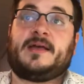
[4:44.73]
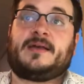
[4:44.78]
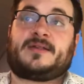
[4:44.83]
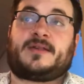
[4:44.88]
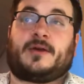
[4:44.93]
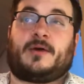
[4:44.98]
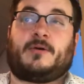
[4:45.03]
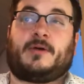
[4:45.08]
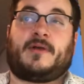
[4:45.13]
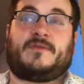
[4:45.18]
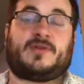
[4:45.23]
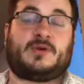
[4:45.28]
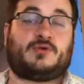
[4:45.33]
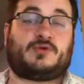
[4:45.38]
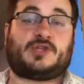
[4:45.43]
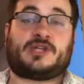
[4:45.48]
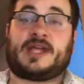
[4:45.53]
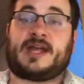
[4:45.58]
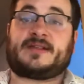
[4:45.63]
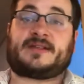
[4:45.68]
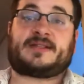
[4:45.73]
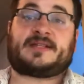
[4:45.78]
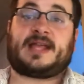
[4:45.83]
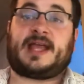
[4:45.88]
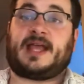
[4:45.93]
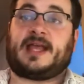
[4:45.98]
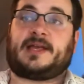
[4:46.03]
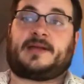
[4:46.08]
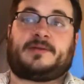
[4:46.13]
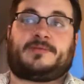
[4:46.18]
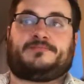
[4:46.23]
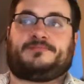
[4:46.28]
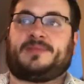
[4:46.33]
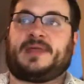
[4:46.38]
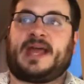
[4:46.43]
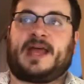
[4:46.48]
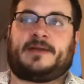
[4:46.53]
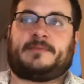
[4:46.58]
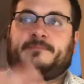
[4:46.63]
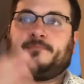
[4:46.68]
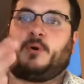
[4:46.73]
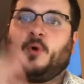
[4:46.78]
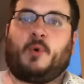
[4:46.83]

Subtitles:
So if you just take that